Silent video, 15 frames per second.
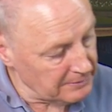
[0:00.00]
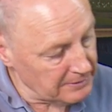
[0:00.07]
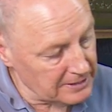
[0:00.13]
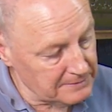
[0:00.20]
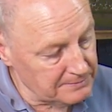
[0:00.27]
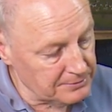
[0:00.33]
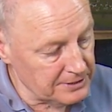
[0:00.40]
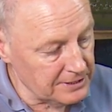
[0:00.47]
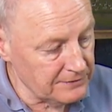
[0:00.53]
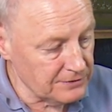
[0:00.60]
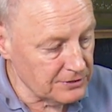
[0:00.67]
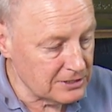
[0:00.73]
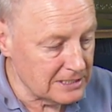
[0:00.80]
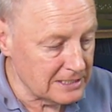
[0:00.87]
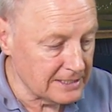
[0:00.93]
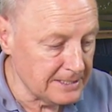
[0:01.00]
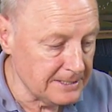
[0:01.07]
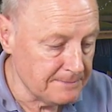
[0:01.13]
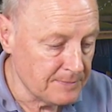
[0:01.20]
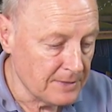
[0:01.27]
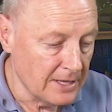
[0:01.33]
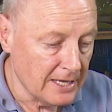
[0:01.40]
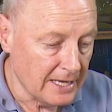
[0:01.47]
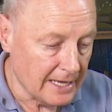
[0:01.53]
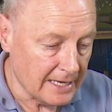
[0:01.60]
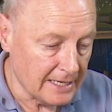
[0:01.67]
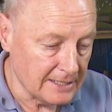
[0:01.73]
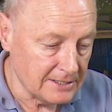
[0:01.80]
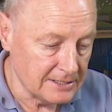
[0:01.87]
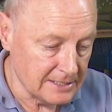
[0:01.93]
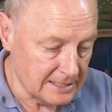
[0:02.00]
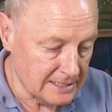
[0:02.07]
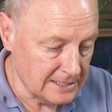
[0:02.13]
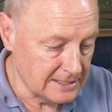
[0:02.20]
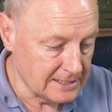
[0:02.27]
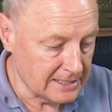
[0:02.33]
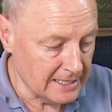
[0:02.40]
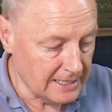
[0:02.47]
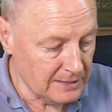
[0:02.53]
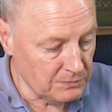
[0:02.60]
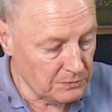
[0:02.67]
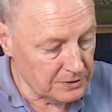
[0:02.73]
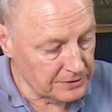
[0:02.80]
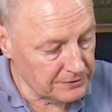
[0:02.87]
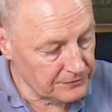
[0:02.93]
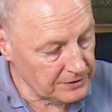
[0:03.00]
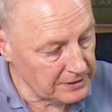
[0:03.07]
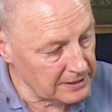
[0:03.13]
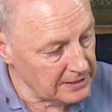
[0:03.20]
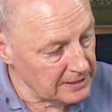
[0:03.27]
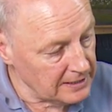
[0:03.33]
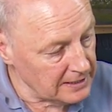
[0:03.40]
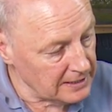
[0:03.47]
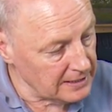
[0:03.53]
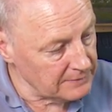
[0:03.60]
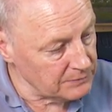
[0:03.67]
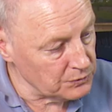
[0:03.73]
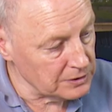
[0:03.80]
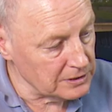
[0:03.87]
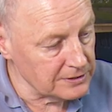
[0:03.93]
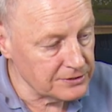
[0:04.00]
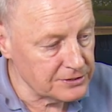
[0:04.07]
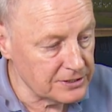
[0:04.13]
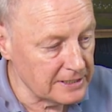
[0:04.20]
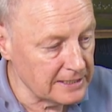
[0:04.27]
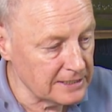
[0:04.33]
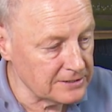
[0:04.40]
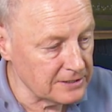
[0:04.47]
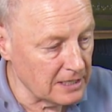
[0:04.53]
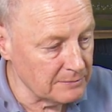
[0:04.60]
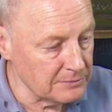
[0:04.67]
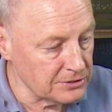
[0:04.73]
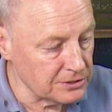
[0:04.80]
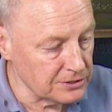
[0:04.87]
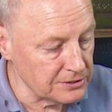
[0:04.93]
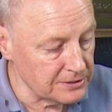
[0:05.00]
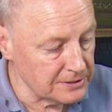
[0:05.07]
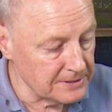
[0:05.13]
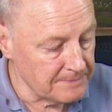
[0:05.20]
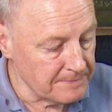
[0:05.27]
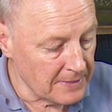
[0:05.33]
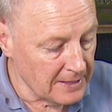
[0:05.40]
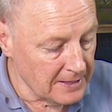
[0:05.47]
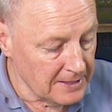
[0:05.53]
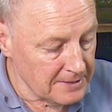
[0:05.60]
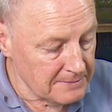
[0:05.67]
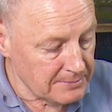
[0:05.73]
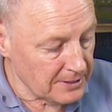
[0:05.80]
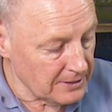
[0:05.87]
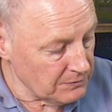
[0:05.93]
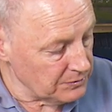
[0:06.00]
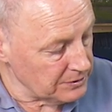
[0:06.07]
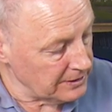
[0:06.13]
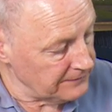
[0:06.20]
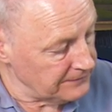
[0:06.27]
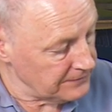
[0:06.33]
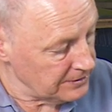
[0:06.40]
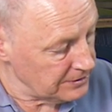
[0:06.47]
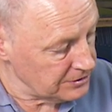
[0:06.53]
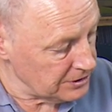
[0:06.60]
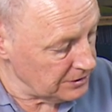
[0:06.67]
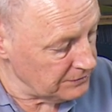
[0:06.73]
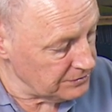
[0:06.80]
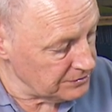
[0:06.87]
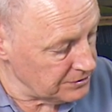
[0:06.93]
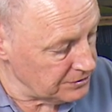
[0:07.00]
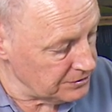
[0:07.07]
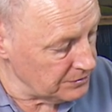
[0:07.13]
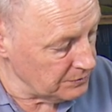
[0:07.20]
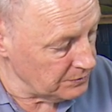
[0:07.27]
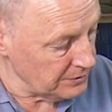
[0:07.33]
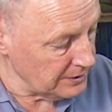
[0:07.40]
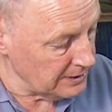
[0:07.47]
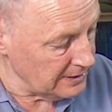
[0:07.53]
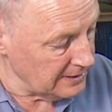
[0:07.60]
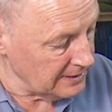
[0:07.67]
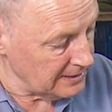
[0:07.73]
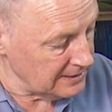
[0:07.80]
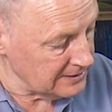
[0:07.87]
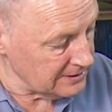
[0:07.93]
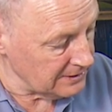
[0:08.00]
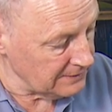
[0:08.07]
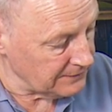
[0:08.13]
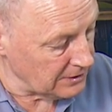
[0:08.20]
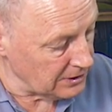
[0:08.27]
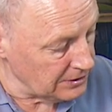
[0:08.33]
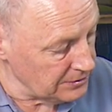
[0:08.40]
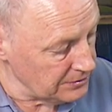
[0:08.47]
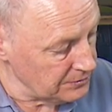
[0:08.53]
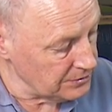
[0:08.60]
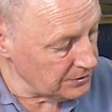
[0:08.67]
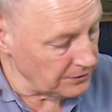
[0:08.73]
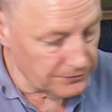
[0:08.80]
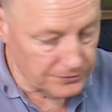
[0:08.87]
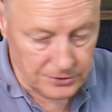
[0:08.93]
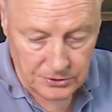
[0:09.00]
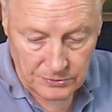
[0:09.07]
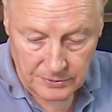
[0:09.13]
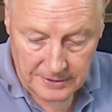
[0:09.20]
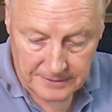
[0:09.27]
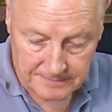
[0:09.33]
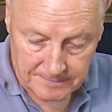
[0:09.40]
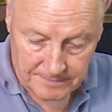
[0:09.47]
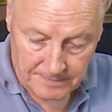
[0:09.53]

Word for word: I made previously, and it is again one of the um, Woodland Scenics armatures. But what I've chosen to do with it is I've glued onto it